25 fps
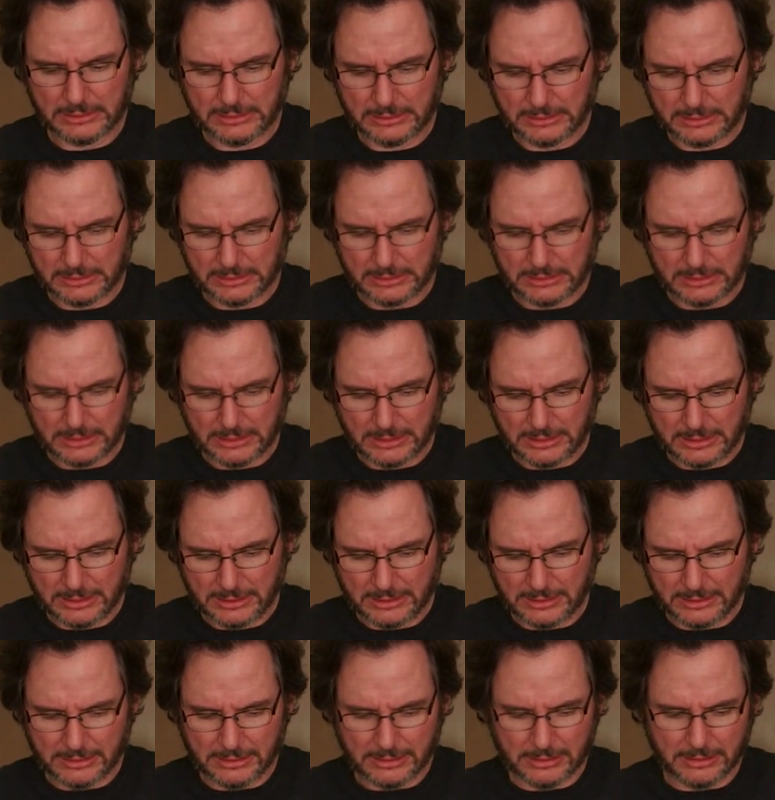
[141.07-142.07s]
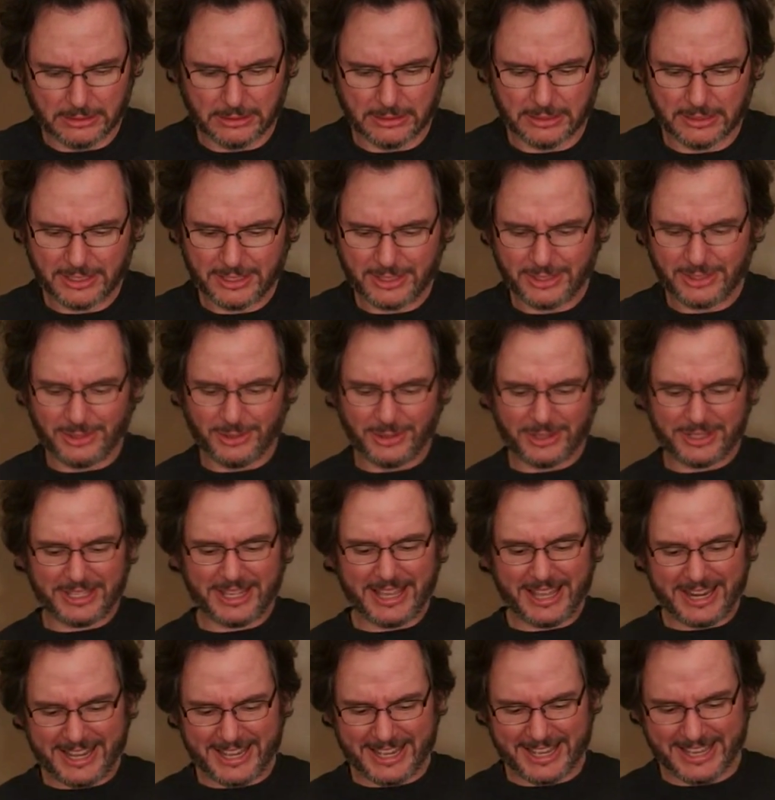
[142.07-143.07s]
Oh, this is so
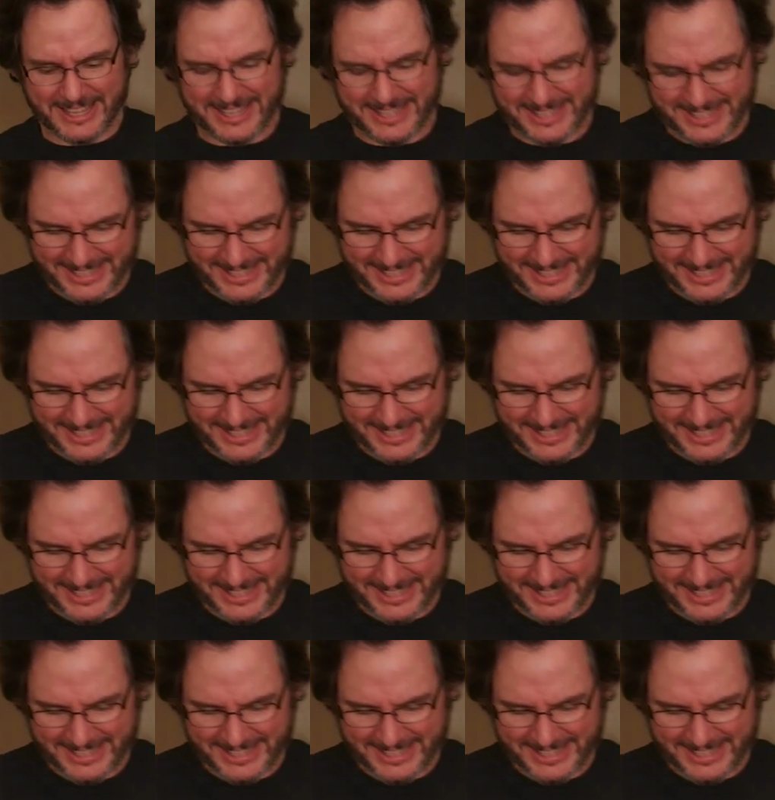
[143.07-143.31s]
exciting!